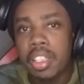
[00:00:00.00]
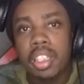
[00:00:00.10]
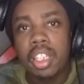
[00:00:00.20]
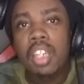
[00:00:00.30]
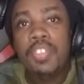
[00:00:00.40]

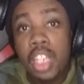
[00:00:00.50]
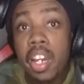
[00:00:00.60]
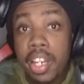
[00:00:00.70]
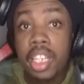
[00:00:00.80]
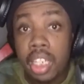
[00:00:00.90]
If there
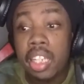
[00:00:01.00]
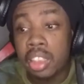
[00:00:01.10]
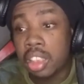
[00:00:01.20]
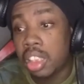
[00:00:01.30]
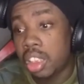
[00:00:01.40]
are any
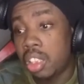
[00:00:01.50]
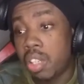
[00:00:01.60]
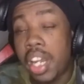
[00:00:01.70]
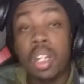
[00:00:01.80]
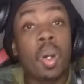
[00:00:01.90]
kids listening
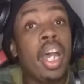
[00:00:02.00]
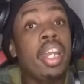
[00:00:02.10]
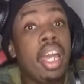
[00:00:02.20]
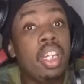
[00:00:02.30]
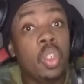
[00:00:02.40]
right now, and
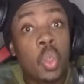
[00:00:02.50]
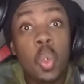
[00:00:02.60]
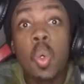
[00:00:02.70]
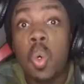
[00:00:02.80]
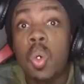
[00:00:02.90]
I
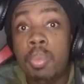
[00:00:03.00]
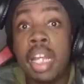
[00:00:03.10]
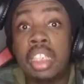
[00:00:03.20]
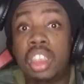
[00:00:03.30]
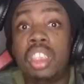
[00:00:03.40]
do hope
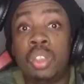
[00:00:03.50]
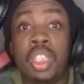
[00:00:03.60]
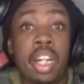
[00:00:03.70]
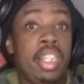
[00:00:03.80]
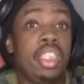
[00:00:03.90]
that
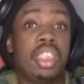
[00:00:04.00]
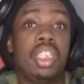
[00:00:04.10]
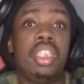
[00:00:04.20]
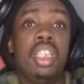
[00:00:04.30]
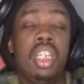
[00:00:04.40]
children are
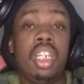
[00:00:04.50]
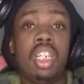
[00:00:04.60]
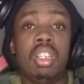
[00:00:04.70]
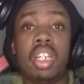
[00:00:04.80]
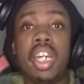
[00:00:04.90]
listening,
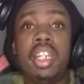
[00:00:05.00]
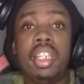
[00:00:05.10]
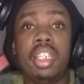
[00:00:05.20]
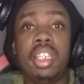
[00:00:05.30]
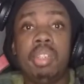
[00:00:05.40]
right?
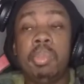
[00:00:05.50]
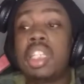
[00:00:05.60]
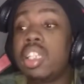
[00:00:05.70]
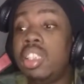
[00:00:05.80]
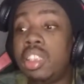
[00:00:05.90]

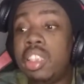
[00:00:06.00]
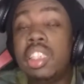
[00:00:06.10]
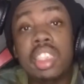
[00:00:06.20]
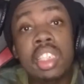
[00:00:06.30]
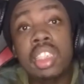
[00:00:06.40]
Because
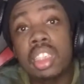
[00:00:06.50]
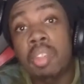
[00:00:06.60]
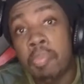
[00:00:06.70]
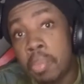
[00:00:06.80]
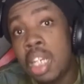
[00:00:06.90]
this is
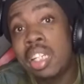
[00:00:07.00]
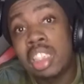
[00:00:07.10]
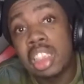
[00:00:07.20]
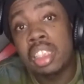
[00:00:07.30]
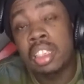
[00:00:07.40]
made
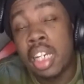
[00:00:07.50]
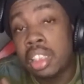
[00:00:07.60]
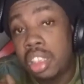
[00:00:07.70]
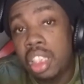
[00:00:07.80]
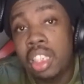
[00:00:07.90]

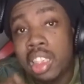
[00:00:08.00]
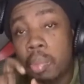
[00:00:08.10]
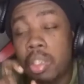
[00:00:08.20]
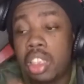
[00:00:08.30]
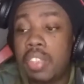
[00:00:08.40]
and tailored
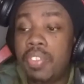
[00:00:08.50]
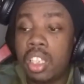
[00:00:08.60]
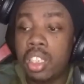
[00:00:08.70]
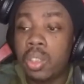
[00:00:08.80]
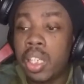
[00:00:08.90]

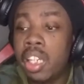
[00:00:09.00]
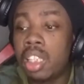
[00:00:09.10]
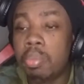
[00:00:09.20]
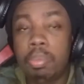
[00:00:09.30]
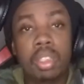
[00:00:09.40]
specifically to
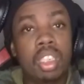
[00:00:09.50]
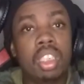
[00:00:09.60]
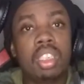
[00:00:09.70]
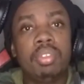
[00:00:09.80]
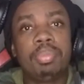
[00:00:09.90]
help
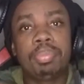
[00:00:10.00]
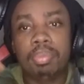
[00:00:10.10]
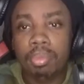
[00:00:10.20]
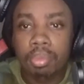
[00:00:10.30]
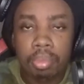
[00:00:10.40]

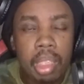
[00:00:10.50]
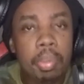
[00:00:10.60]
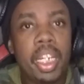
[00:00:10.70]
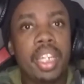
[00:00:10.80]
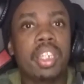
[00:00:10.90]

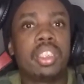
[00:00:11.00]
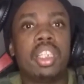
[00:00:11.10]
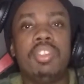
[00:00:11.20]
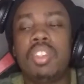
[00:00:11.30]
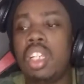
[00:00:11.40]
people like yourself,